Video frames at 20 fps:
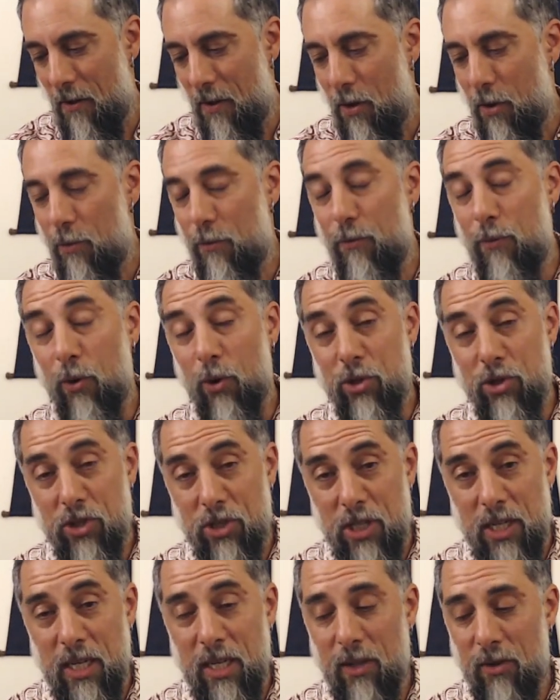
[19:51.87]
for
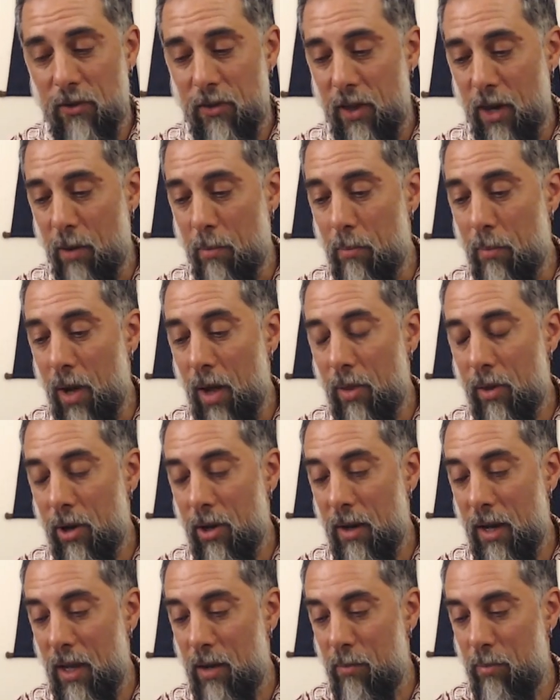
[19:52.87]
she is their mother
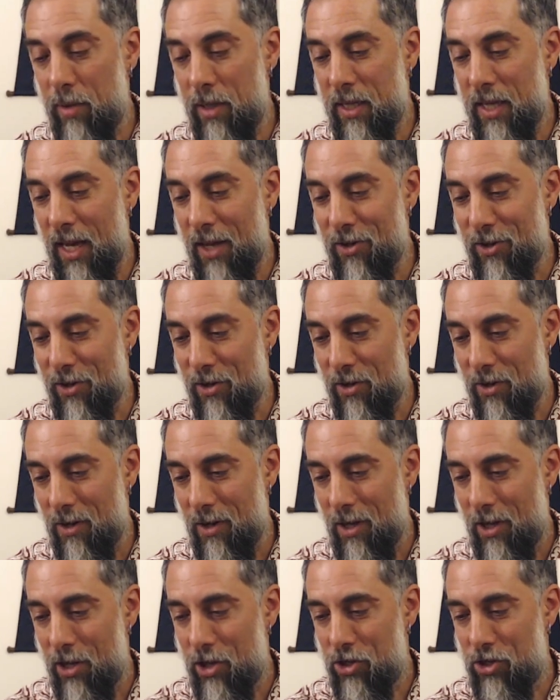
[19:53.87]
and begetter.
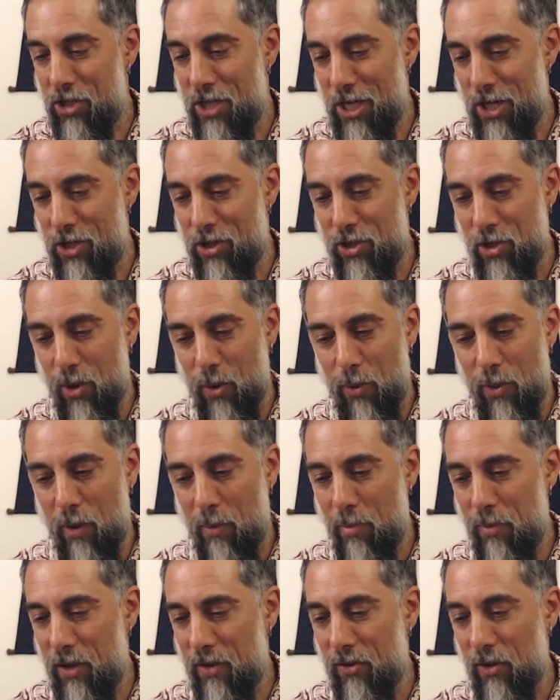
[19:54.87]
She showed them
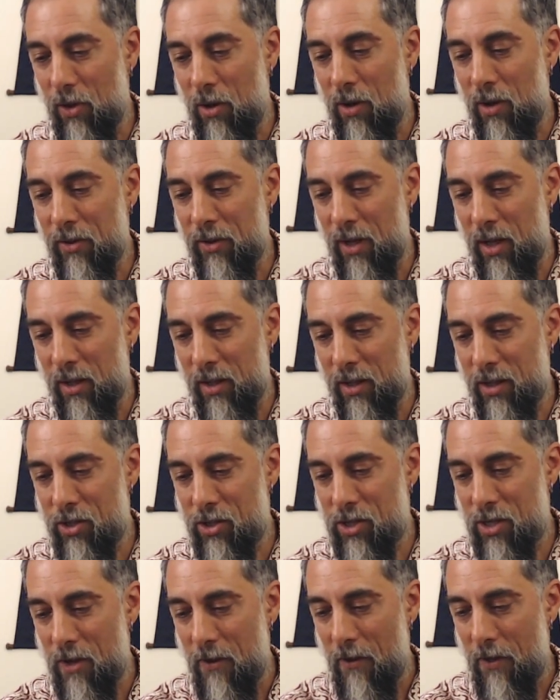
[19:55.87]
this all
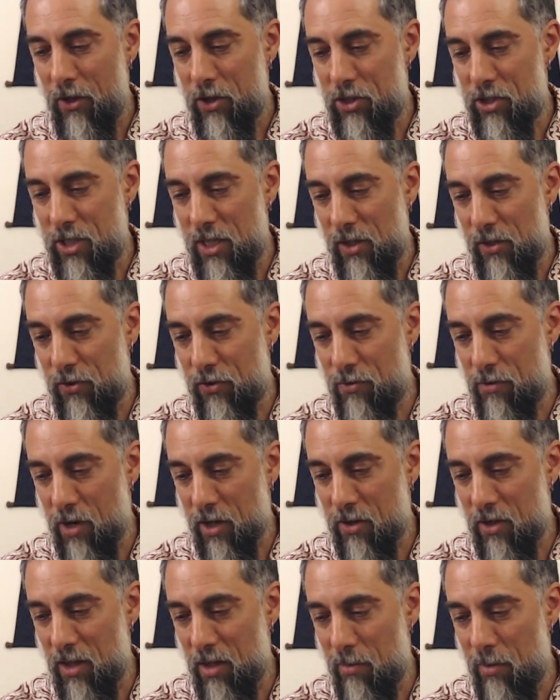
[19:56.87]
knowledge. She
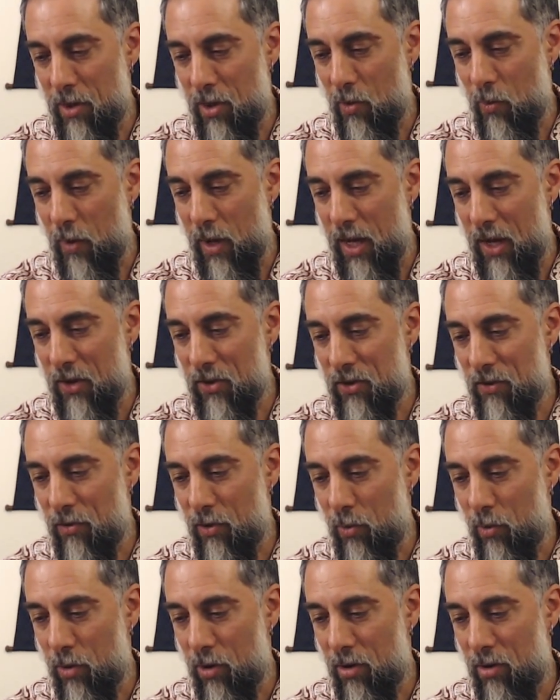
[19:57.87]
instructed them in the ways of the
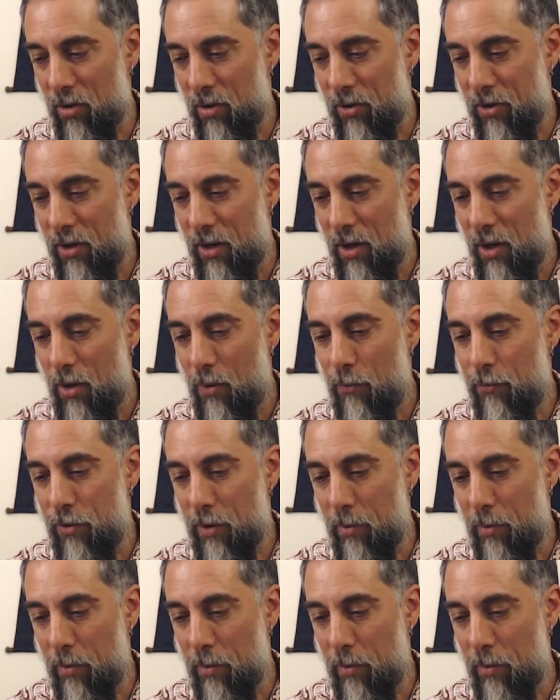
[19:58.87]
world. From